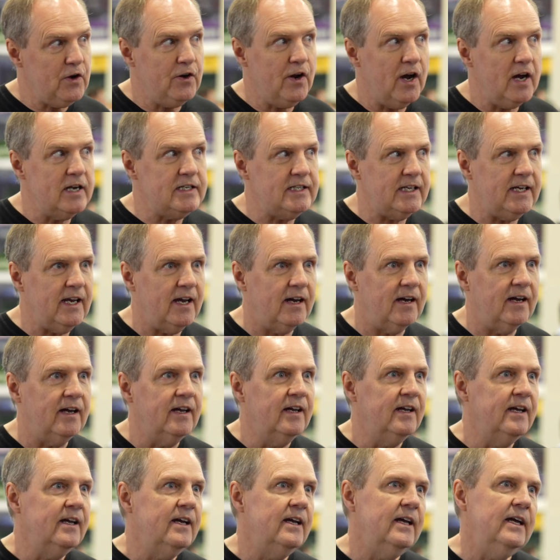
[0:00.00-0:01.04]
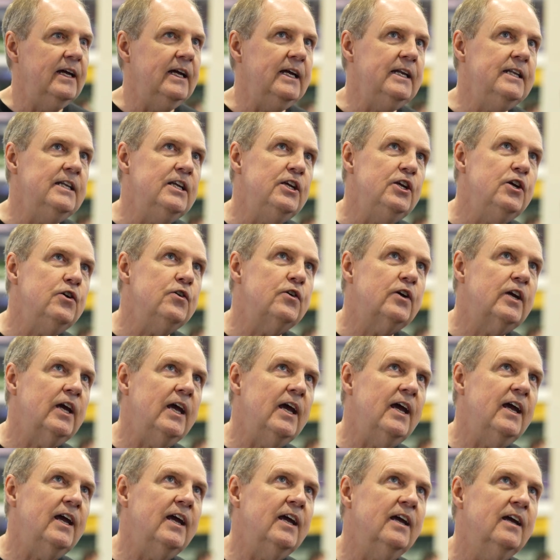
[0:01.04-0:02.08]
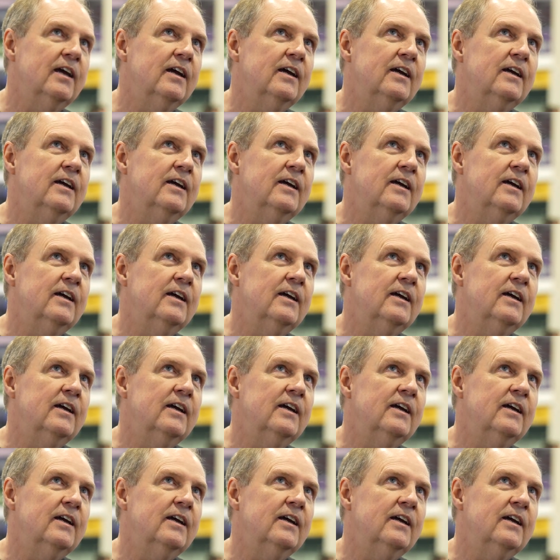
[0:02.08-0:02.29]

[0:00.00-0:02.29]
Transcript: an idea, in the UK,